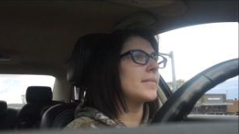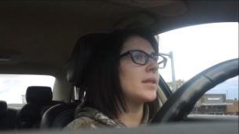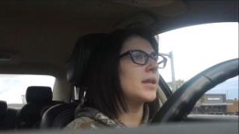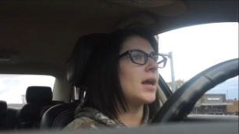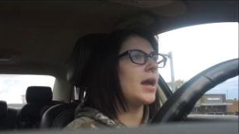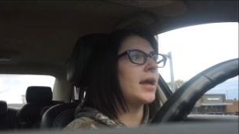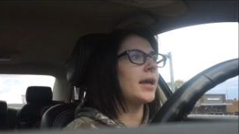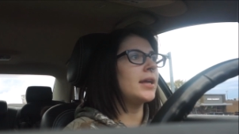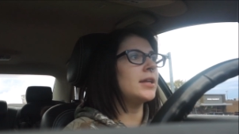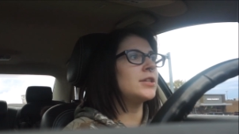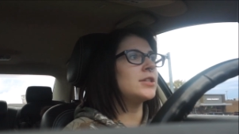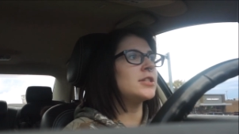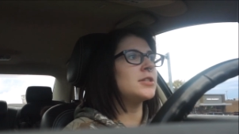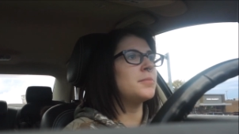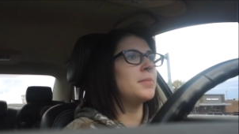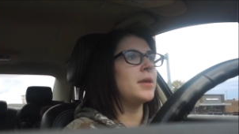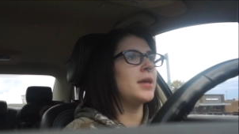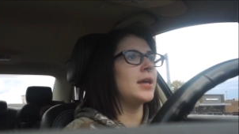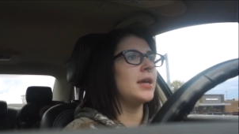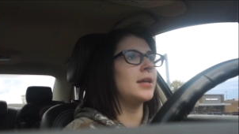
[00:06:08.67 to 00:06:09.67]
I can
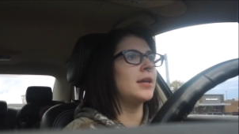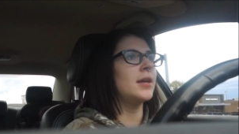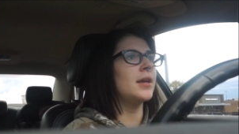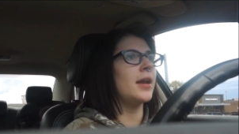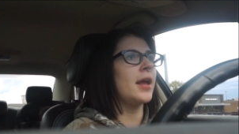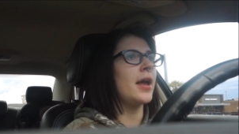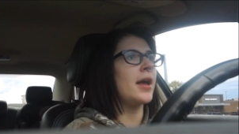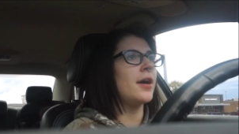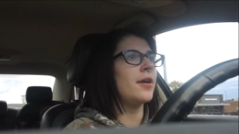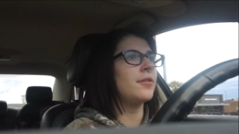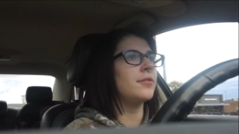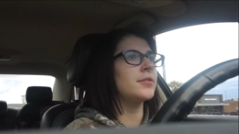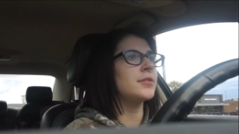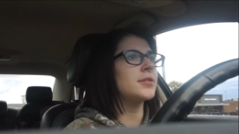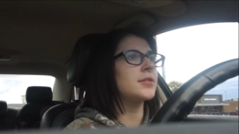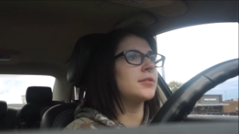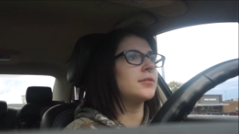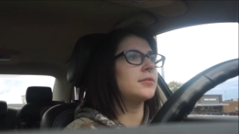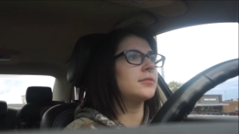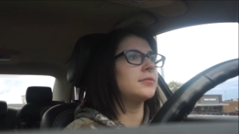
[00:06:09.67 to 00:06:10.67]
just be in and out.